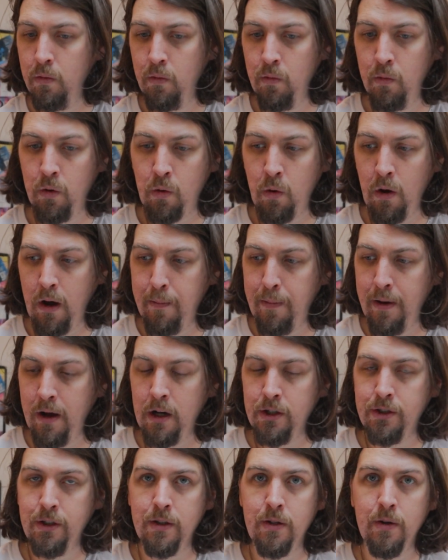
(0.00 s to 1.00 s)
We're quite
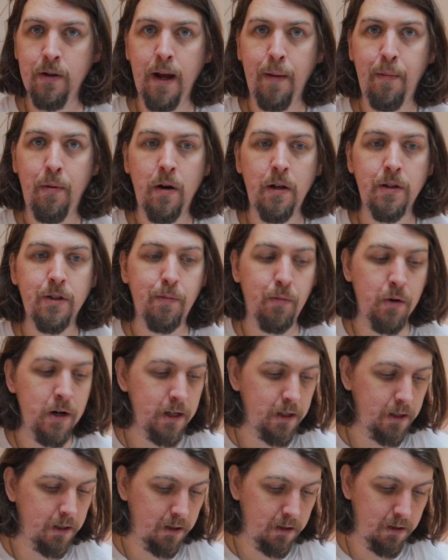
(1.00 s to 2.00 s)
partial to an Aperol
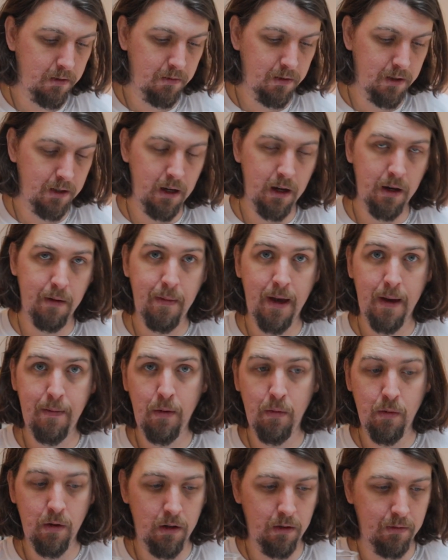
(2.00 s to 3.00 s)
Spritz, so
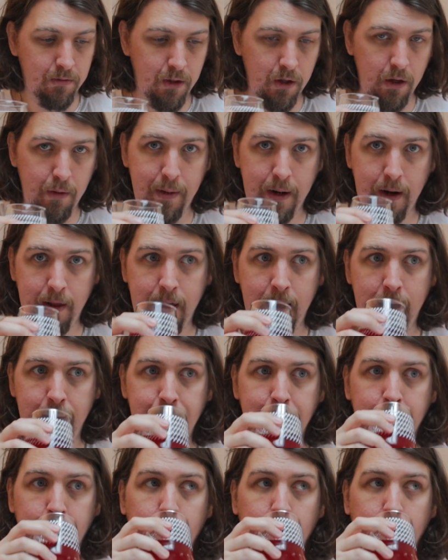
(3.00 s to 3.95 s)
maybe we'll do a bit of that.